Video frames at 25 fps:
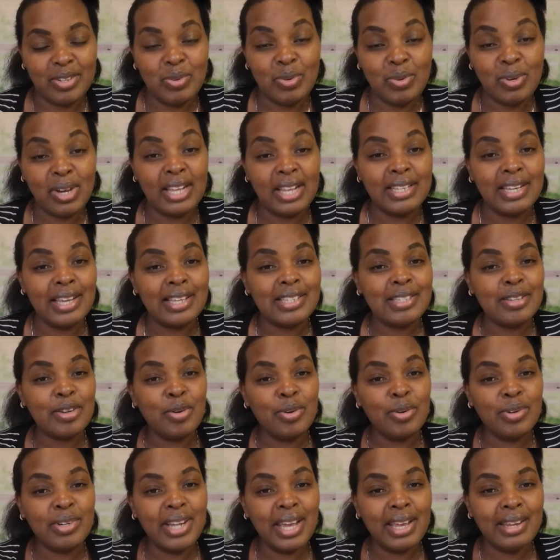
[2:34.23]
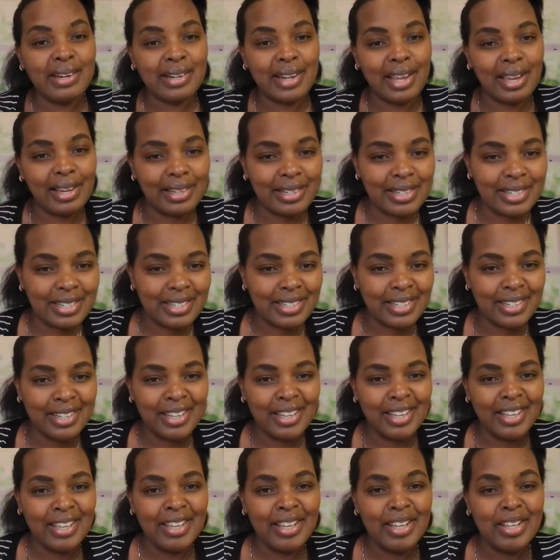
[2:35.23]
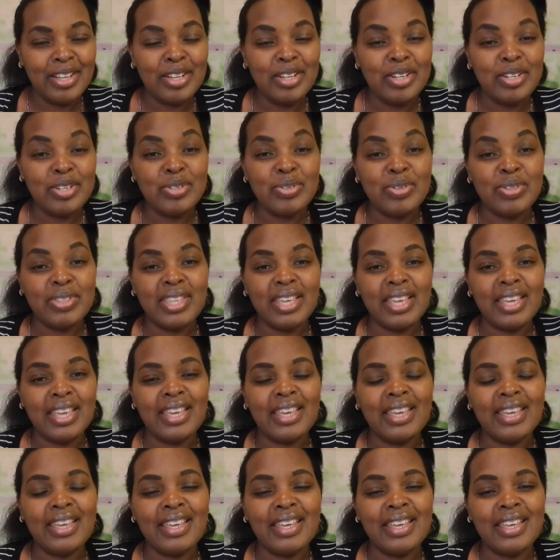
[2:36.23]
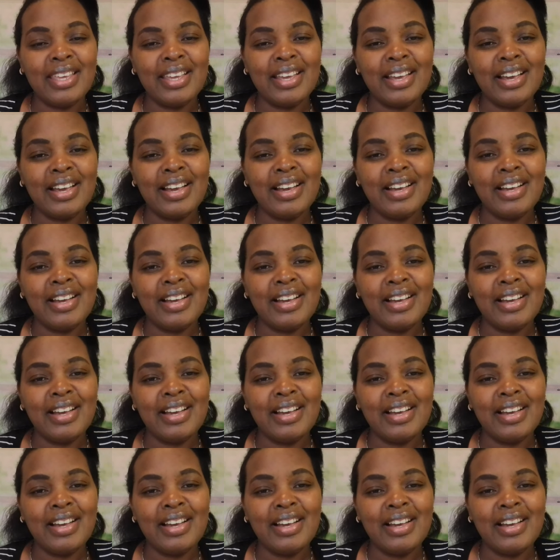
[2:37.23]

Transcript: You can just go direct to the